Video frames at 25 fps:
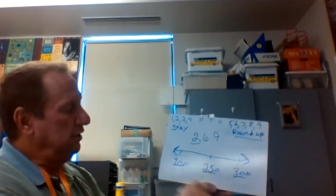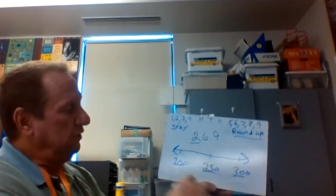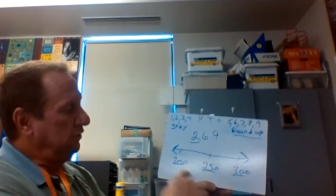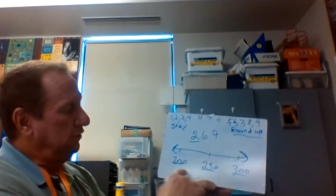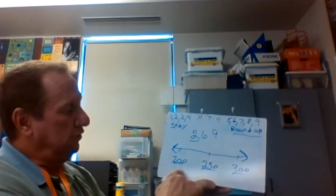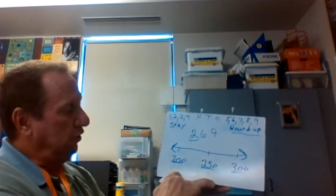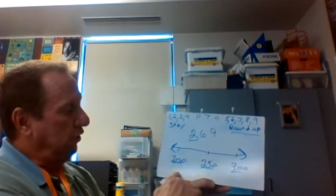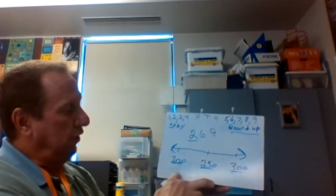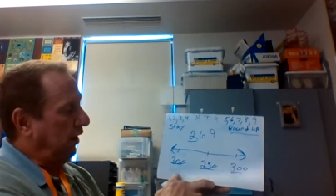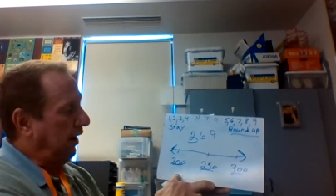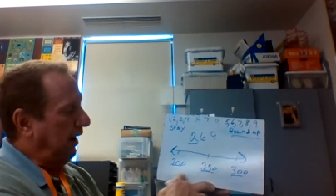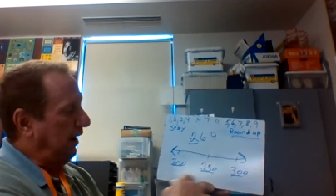
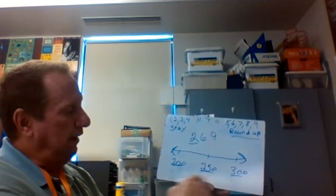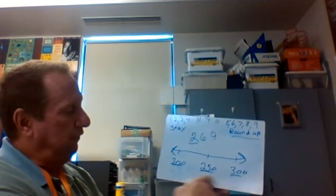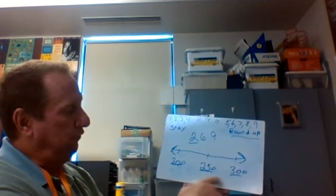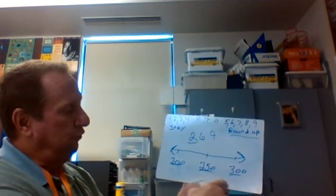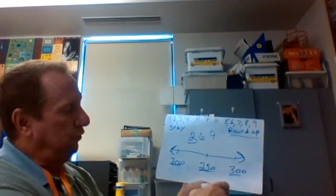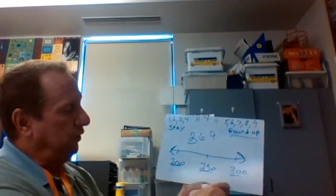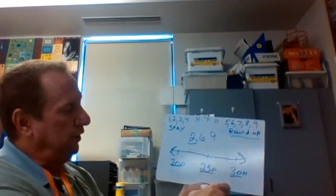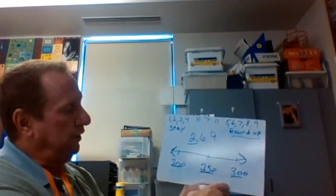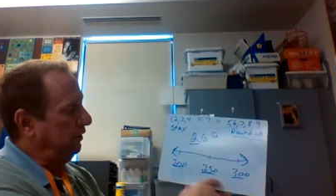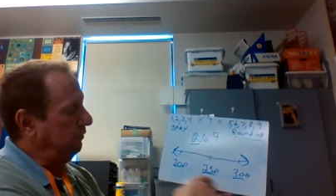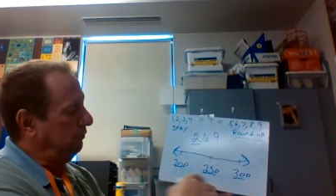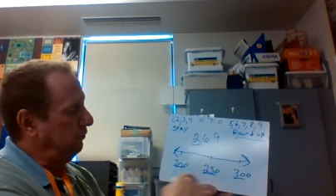So
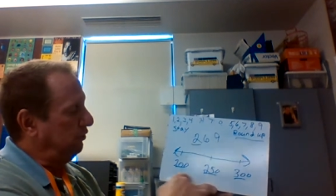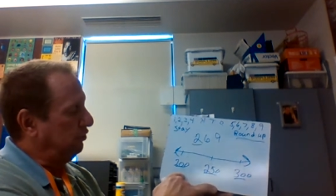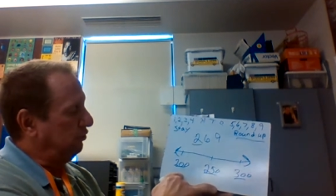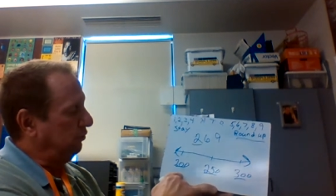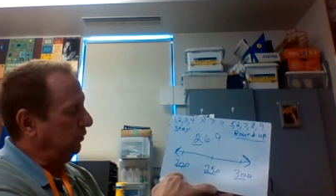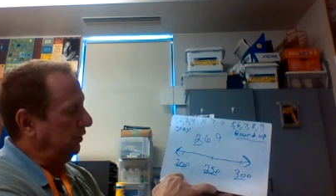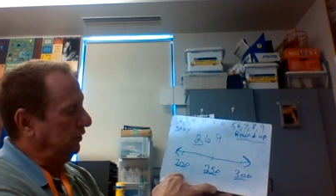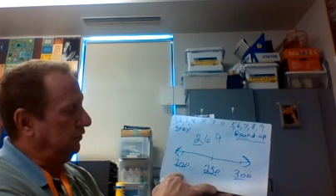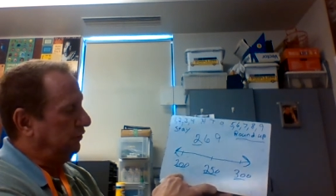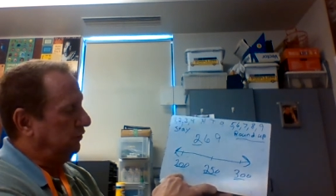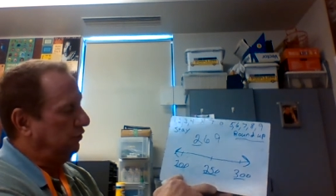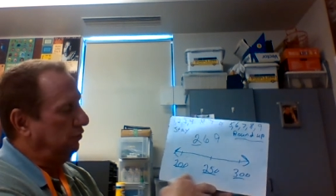halfway in
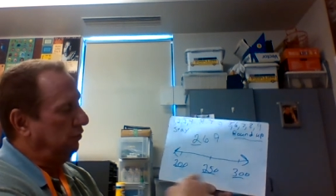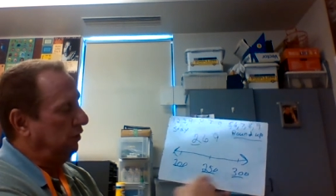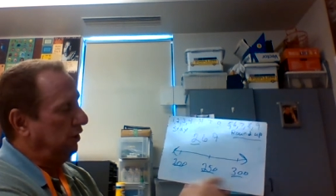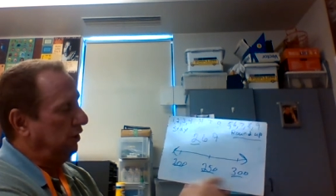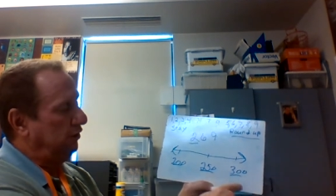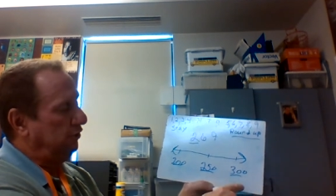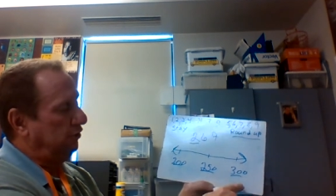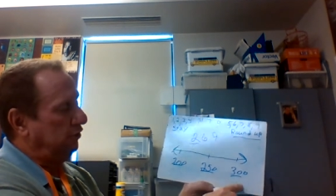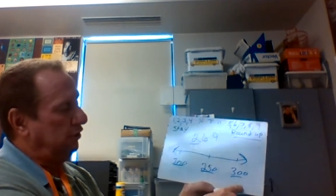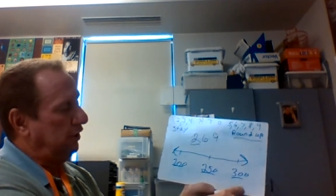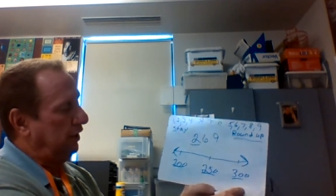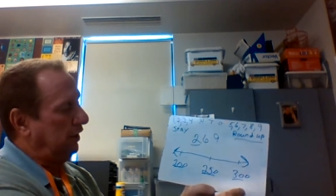between
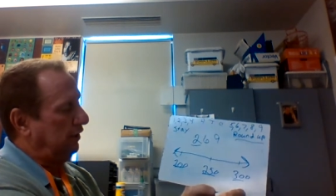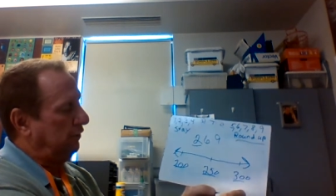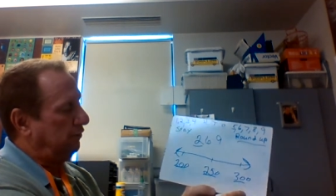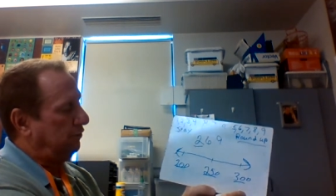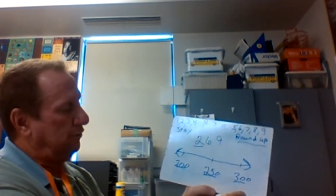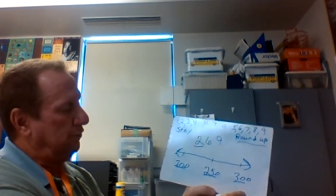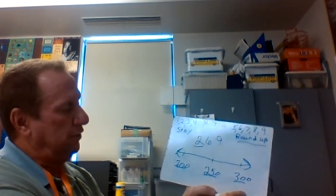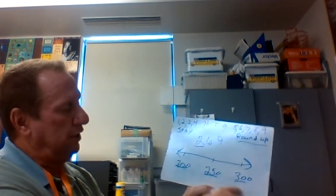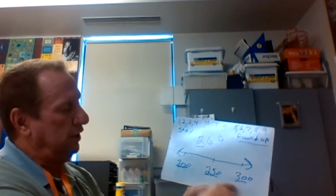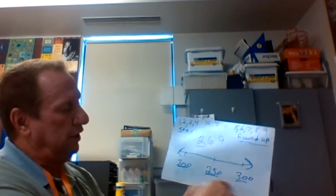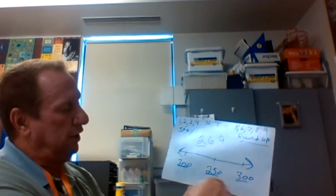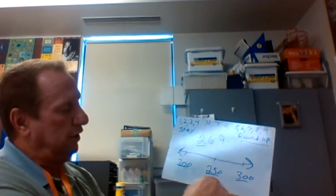200 and
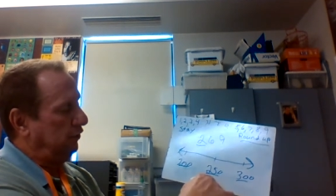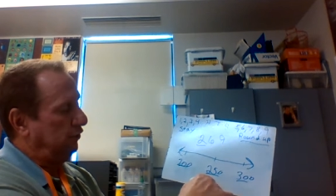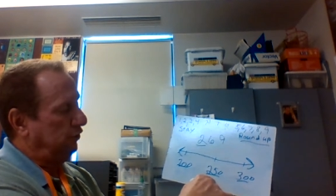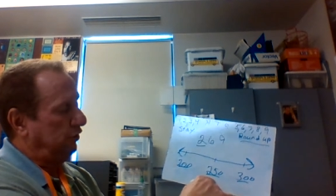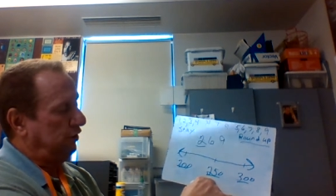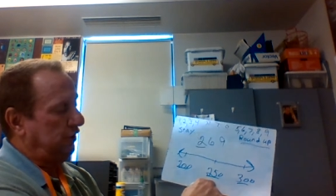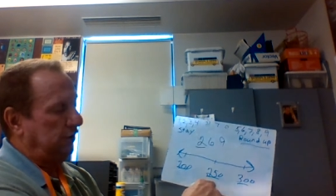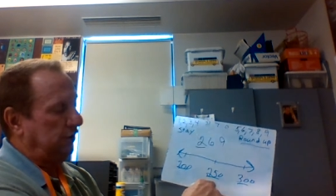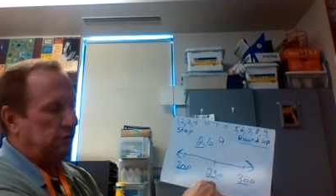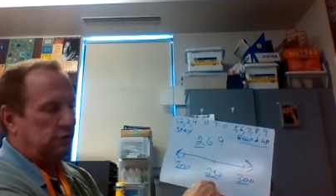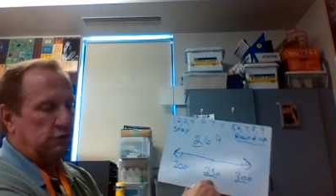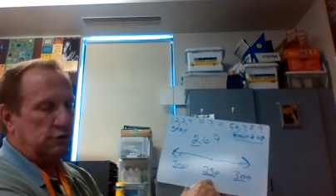
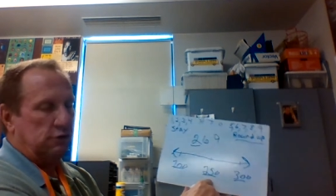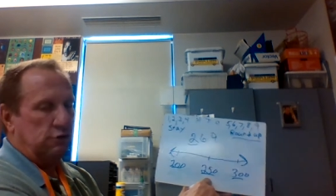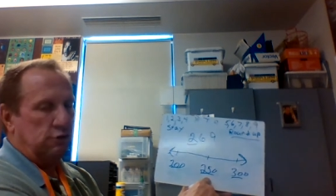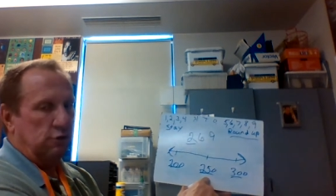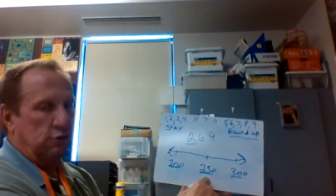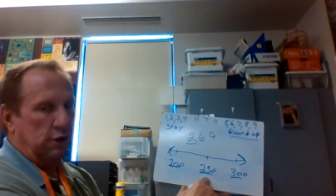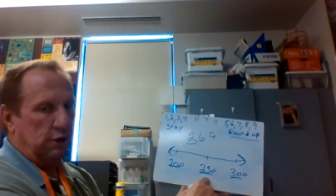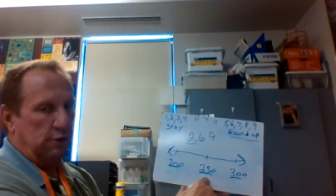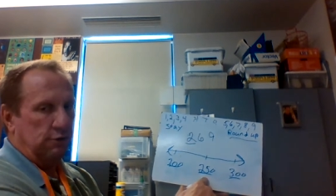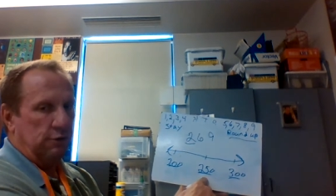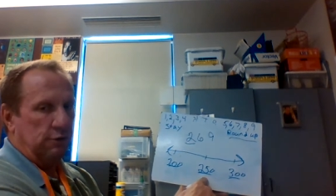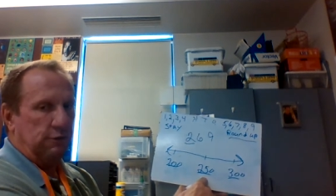300 is
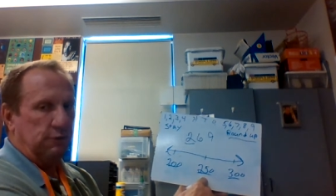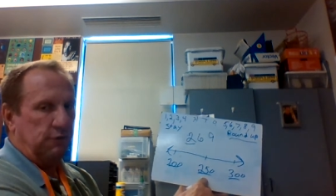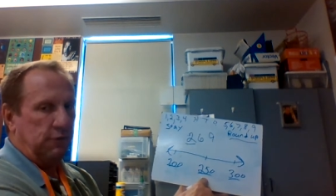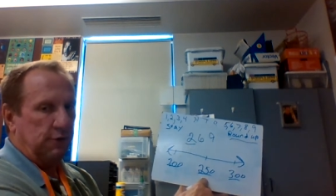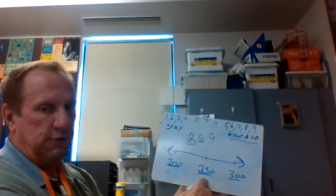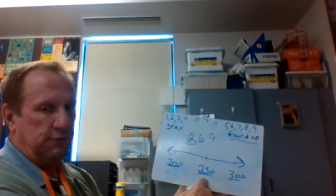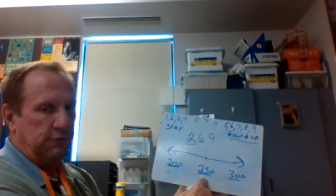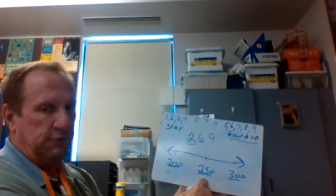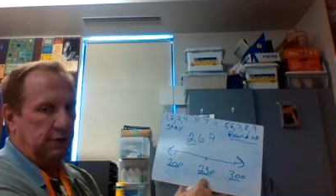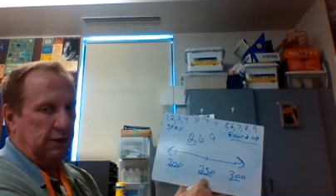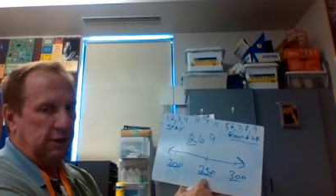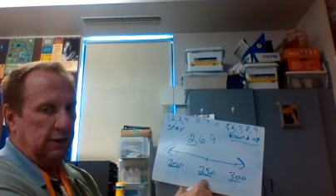
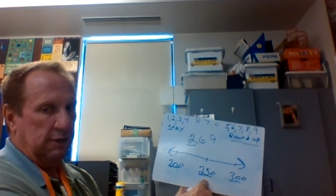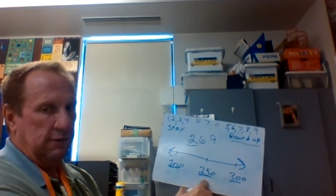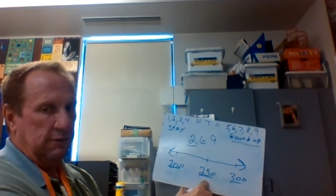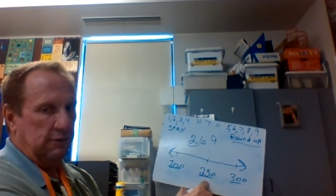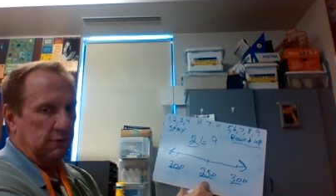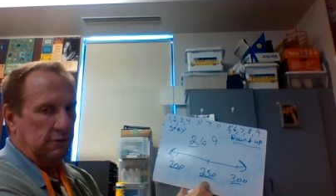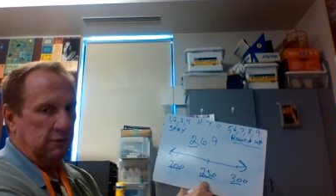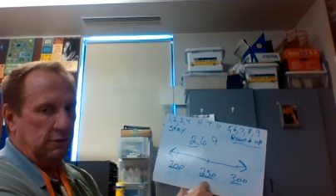250.